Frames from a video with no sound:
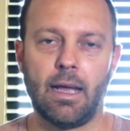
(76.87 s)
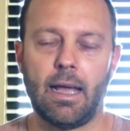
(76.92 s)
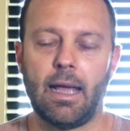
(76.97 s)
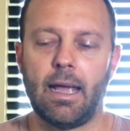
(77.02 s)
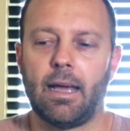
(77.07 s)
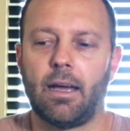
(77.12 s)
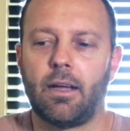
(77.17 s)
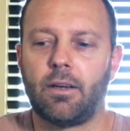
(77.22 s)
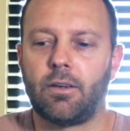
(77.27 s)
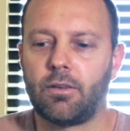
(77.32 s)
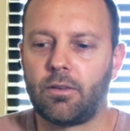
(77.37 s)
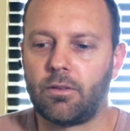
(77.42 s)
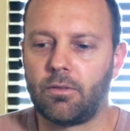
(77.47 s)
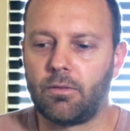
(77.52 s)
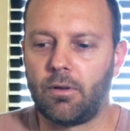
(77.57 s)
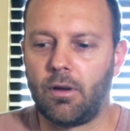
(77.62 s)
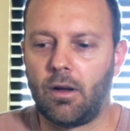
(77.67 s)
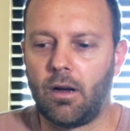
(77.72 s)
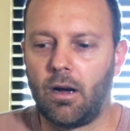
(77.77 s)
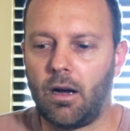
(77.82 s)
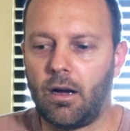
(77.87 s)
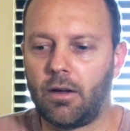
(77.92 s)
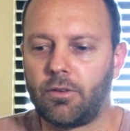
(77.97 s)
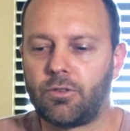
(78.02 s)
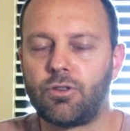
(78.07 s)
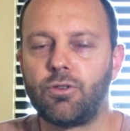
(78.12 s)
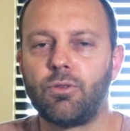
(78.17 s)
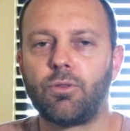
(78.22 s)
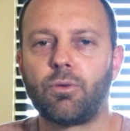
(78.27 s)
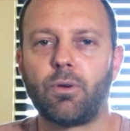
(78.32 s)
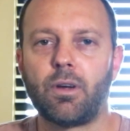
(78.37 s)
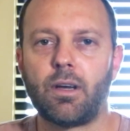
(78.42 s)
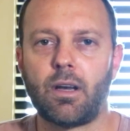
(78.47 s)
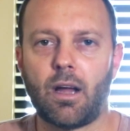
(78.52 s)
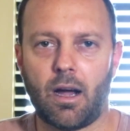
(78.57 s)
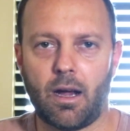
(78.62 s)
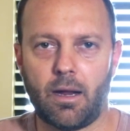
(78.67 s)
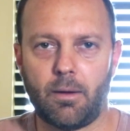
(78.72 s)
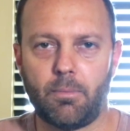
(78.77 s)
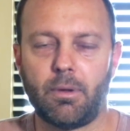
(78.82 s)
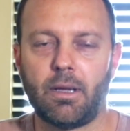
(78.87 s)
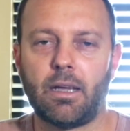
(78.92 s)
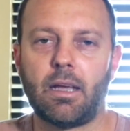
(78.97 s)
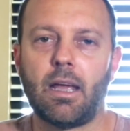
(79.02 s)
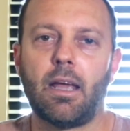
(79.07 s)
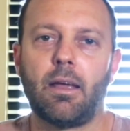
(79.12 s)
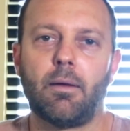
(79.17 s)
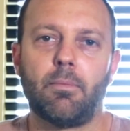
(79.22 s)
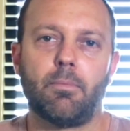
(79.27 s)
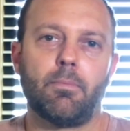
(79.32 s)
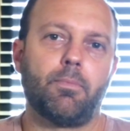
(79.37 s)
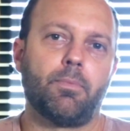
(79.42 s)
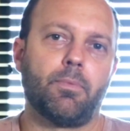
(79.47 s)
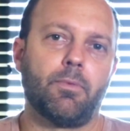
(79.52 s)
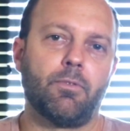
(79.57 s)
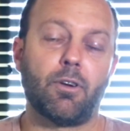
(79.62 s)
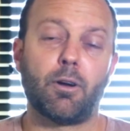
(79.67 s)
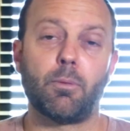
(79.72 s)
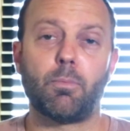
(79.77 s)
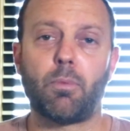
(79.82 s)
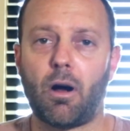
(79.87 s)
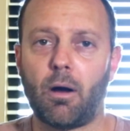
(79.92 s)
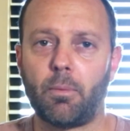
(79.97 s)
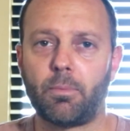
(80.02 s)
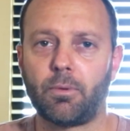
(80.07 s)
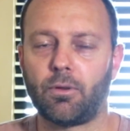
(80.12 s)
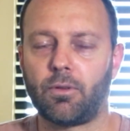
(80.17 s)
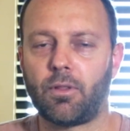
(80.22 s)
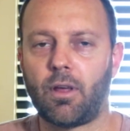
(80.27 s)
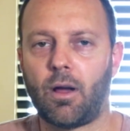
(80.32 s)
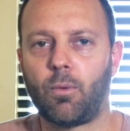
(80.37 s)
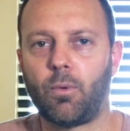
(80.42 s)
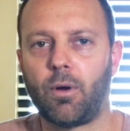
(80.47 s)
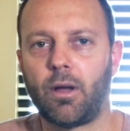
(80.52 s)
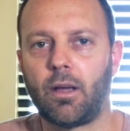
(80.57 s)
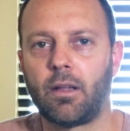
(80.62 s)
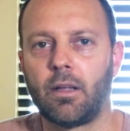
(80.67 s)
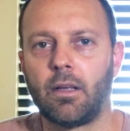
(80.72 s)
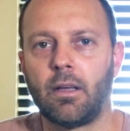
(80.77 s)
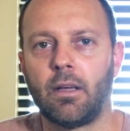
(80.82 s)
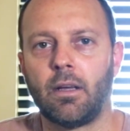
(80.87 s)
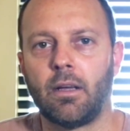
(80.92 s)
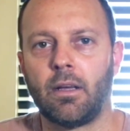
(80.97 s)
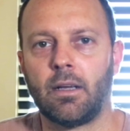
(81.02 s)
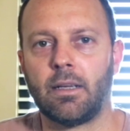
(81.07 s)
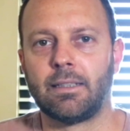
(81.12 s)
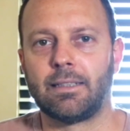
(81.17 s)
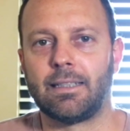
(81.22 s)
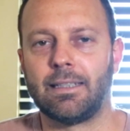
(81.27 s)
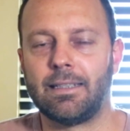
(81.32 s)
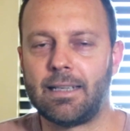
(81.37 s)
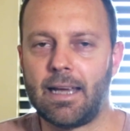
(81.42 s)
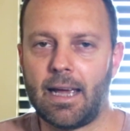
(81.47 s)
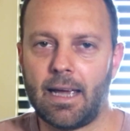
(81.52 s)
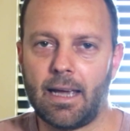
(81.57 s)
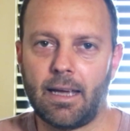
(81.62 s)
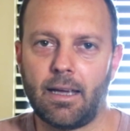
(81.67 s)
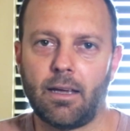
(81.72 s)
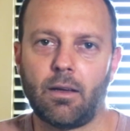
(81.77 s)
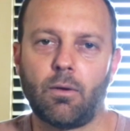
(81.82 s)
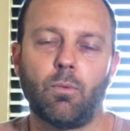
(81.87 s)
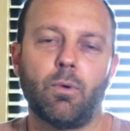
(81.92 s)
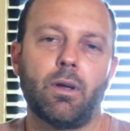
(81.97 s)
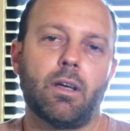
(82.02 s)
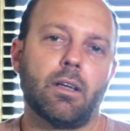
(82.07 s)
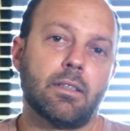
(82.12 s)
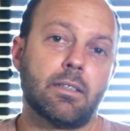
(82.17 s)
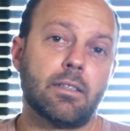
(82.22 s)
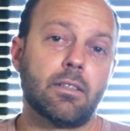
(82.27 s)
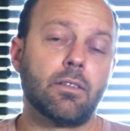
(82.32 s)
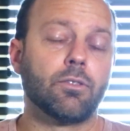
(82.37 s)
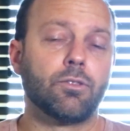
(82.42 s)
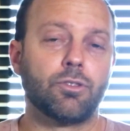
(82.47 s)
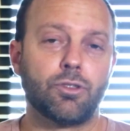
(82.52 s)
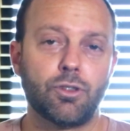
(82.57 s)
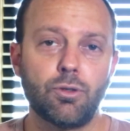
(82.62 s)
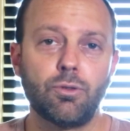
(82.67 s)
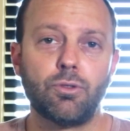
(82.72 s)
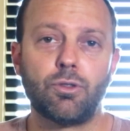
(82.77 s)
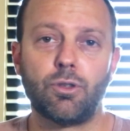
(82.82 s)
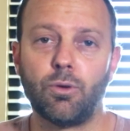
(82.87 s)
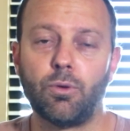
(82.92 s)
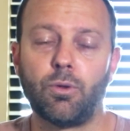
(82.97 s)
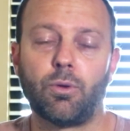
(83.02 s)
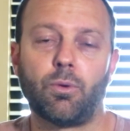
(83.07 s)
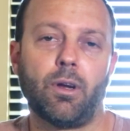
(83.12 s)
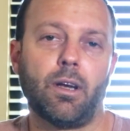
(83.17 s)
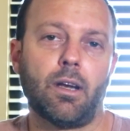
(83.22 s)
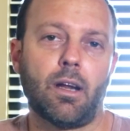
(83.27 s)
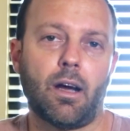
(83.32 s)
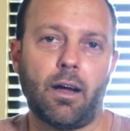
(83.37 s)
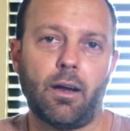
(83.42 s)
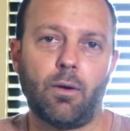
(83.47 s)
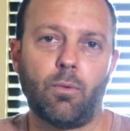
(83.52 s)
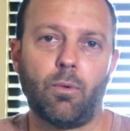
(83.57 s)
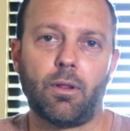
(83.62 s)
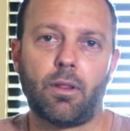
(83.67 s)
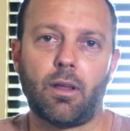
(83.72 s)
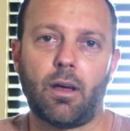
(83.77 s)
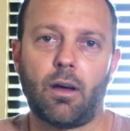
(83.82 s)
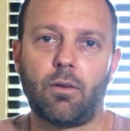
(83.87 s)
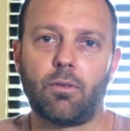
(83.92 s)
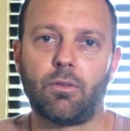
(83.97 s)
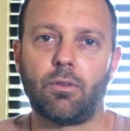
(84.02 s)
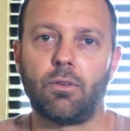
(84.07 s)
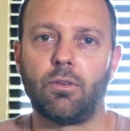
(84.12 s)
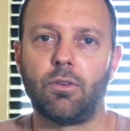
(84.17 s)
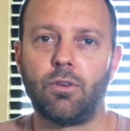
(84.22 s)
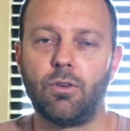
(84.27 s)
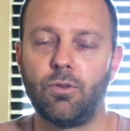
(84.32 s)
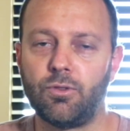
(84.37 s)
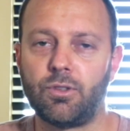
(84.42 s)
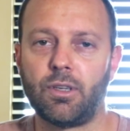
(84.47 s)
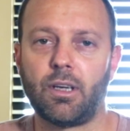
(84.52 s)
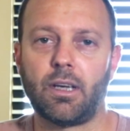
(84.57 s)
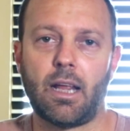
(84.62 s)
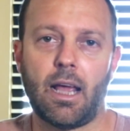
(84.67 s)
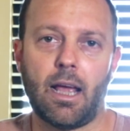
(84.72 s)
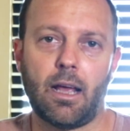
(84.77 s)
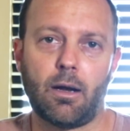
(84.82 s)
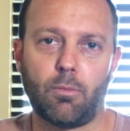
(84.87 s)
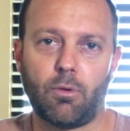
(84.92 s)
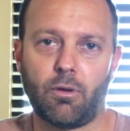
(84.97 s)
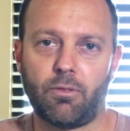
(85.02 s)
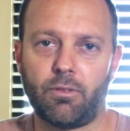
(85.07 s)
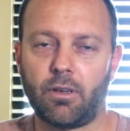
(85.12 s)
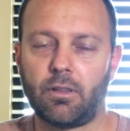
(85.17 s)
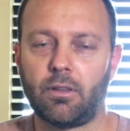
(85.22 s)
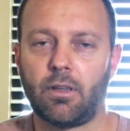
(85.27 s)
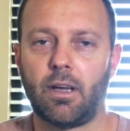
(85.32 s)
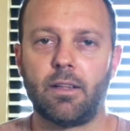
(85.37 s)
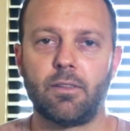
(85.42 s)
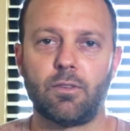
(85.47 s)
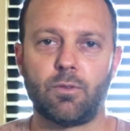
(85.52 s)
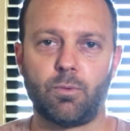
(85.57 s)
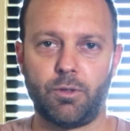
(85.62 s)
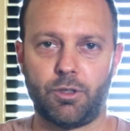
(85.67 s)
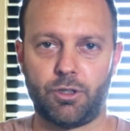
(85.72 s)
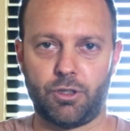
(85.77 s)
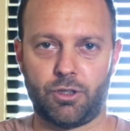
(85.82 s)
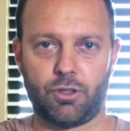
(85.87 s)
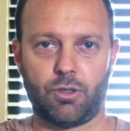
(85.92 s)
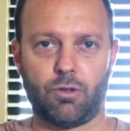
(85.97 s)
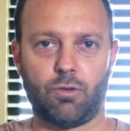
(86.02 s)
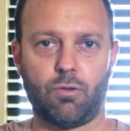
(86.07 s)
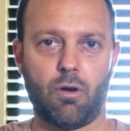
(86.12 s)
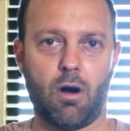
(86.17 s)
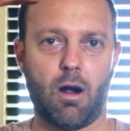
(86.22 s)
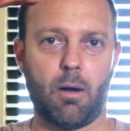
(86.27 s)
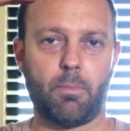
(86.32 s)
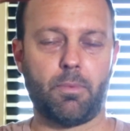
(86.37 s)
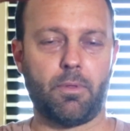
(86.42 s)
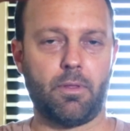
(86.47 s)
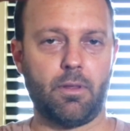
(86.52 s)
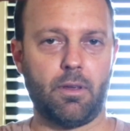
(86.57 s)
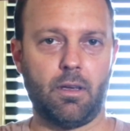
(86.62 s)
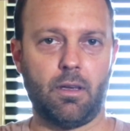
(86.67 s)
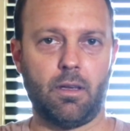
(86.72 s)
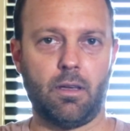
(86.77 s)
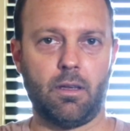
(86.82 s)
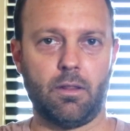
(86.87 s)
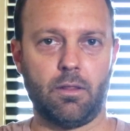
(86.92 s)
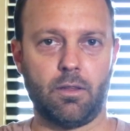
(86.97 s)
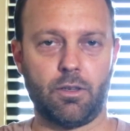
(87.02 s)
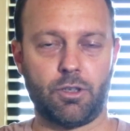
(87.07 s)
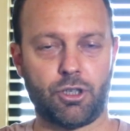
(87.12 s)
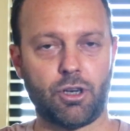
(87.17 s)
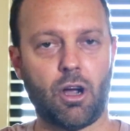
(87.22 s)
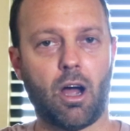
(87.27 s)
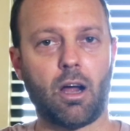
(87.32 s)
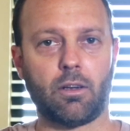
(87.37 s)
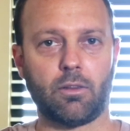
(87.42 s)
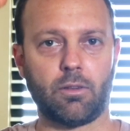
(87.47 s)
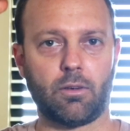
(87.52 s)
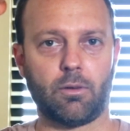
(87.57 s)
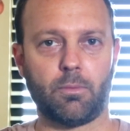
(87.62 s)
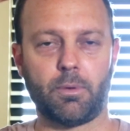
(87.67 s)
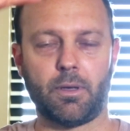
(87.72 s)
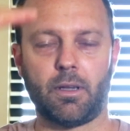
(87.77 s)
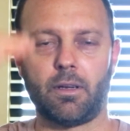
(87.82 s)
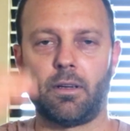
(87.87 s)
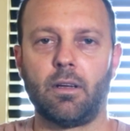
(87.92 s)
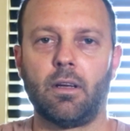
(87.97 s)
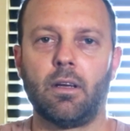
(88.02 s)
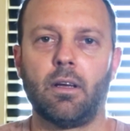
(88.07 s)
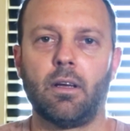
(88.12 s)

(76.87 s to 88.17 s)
And 2:3:9 became very popular that way. Today we can still do 2:3:9 without using an anamorphic lens. We just crop the shot a little bit.